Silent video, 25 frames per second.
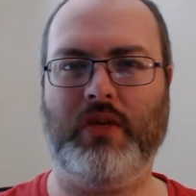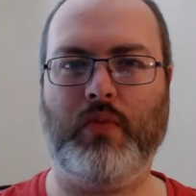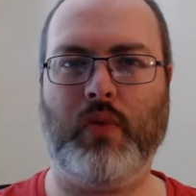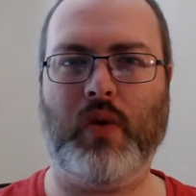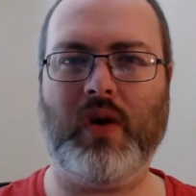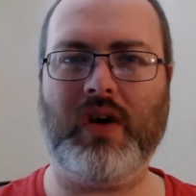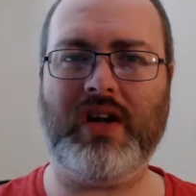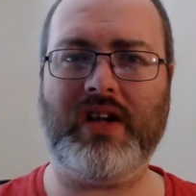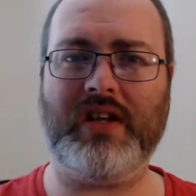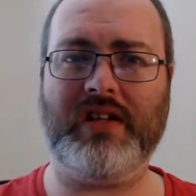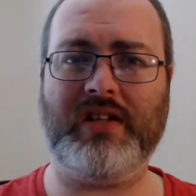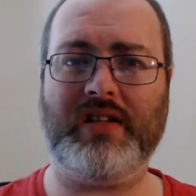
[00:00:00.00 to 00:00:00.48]

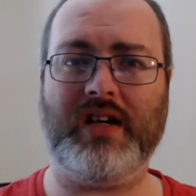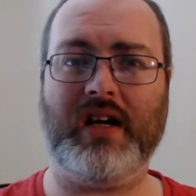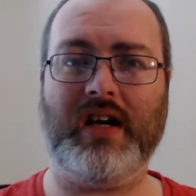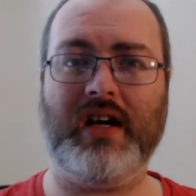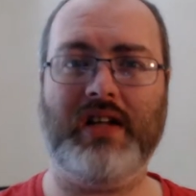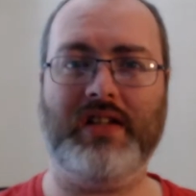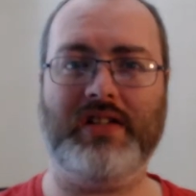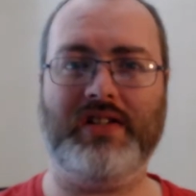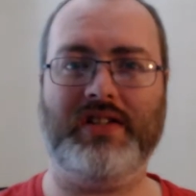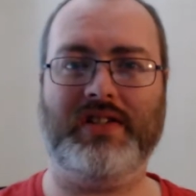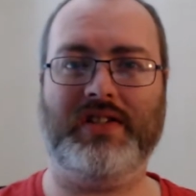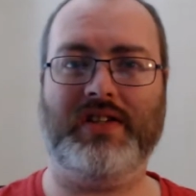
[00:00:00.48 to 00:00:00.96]
What it
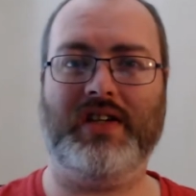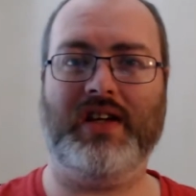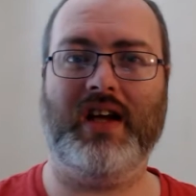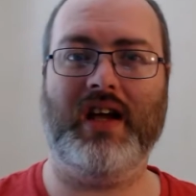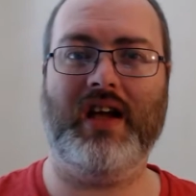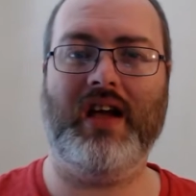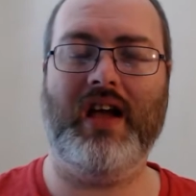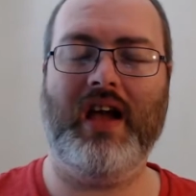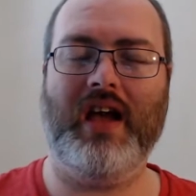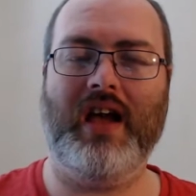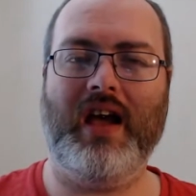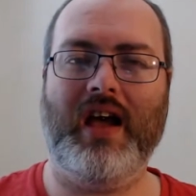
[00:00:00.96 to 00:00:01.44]
does
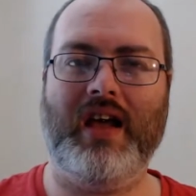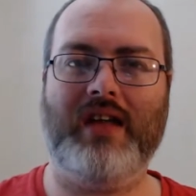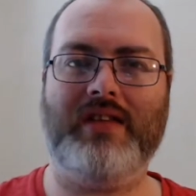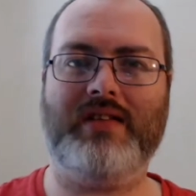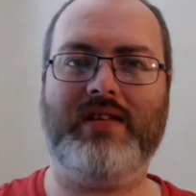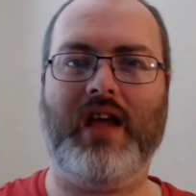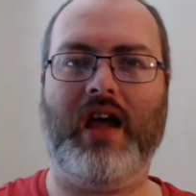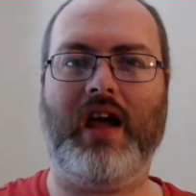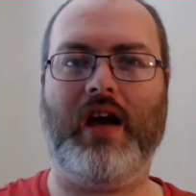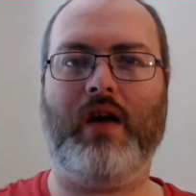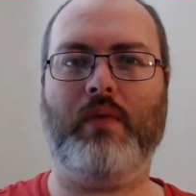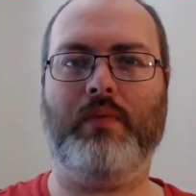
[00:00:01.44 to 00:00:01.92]
is
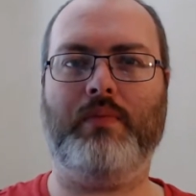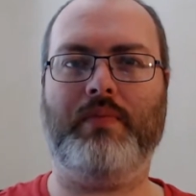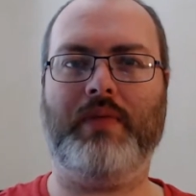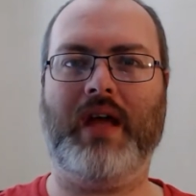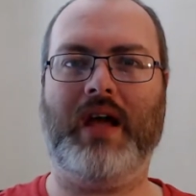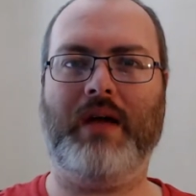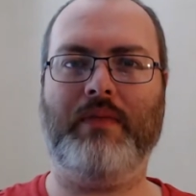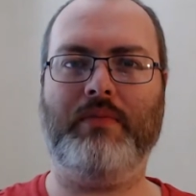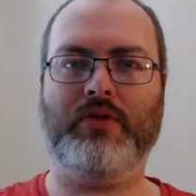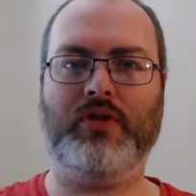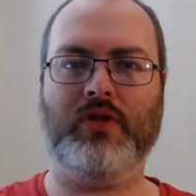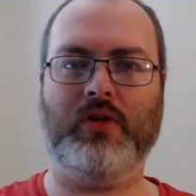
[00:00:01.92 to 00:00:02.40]
help
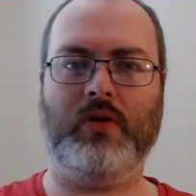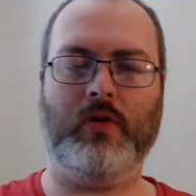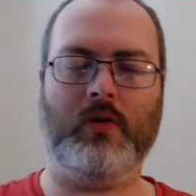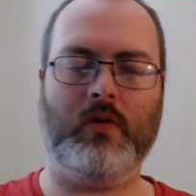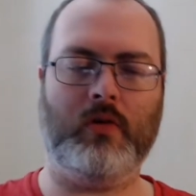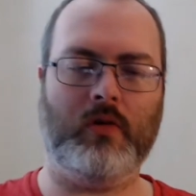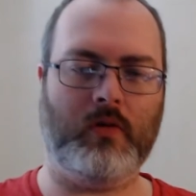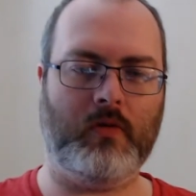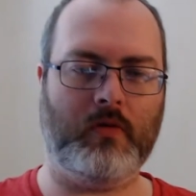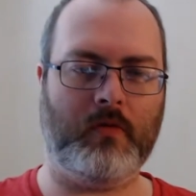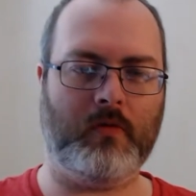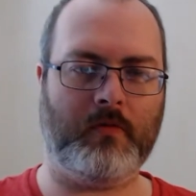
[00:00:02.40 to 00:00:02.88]
them
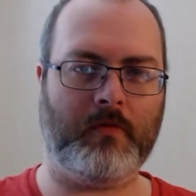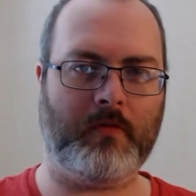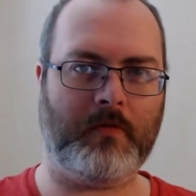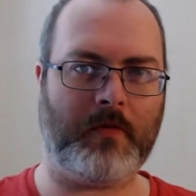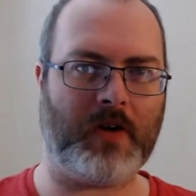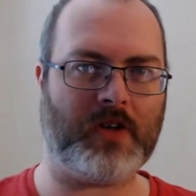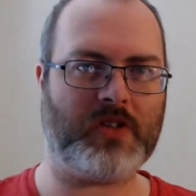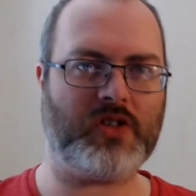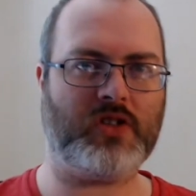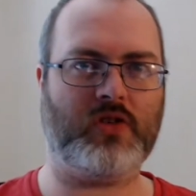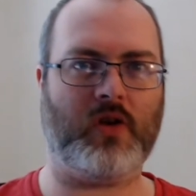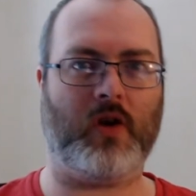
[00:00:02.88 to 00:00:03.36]
to,
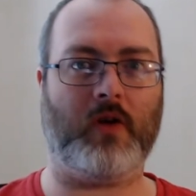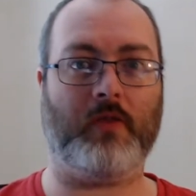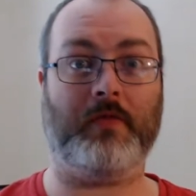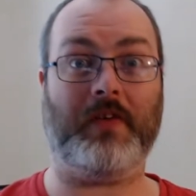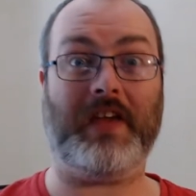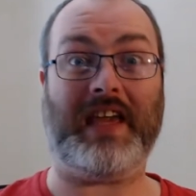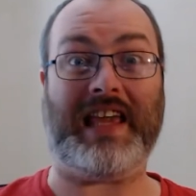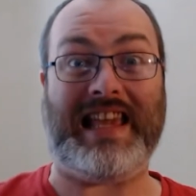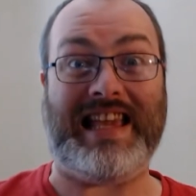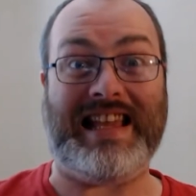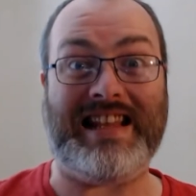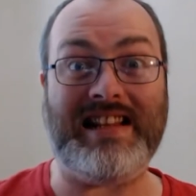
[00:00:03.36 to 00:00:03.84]
first off,
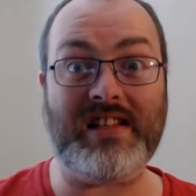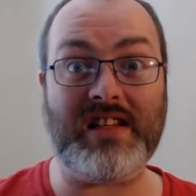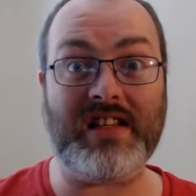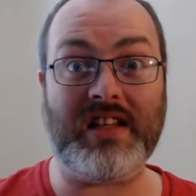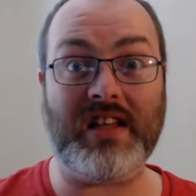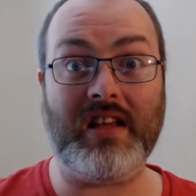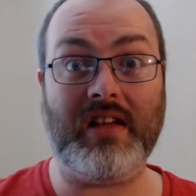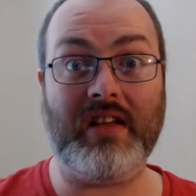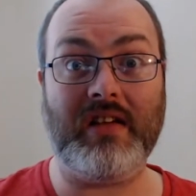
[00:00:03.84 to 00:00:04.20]
eat,